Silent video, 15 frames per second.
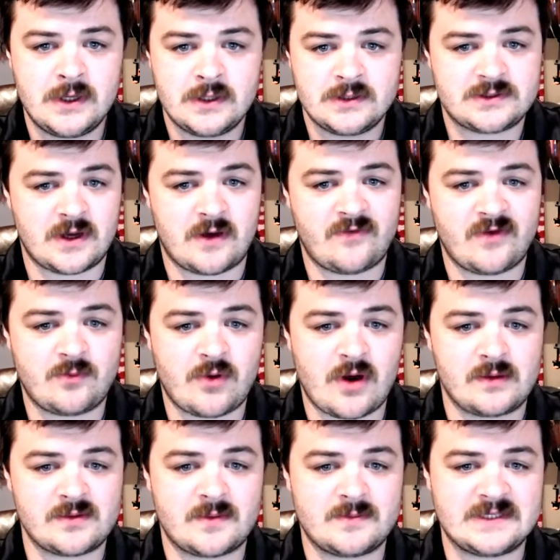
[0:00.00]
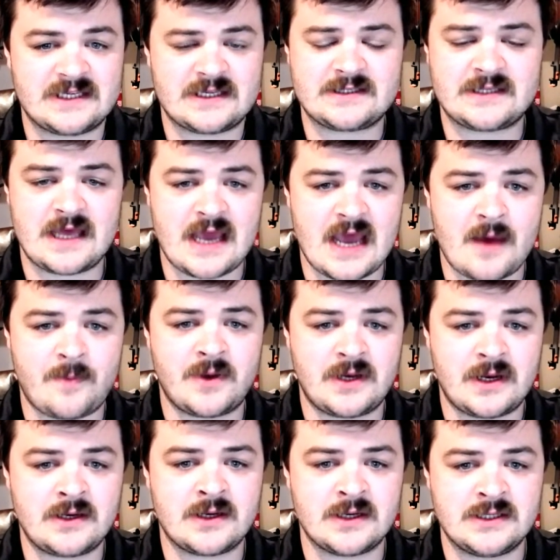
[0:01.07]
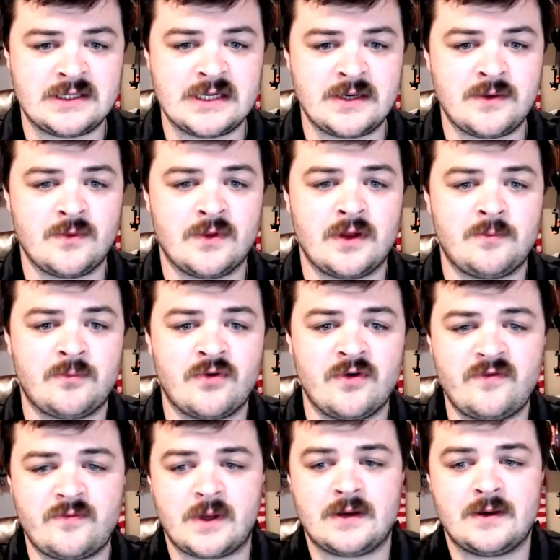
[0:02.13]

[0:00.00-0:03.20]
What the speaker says: solving problems as they happen and continual improvement.